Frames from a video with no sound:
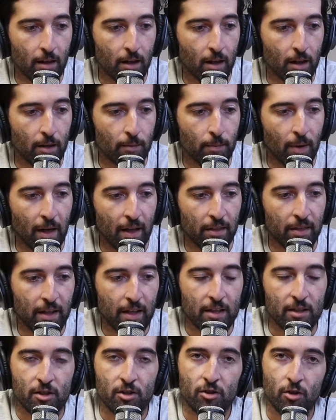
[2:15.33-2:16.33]
um, I
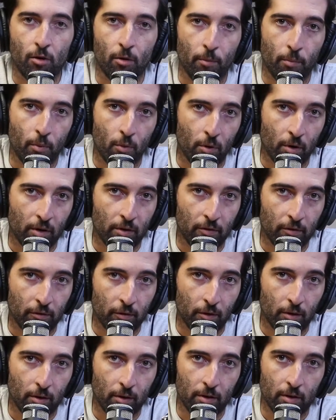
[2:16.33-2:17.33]
think it's so important
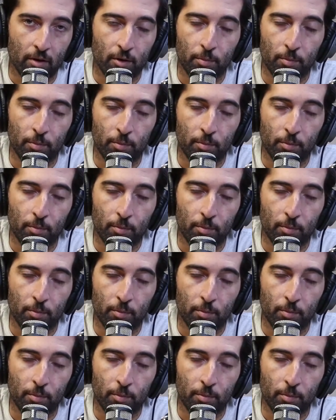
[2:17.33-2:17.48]
for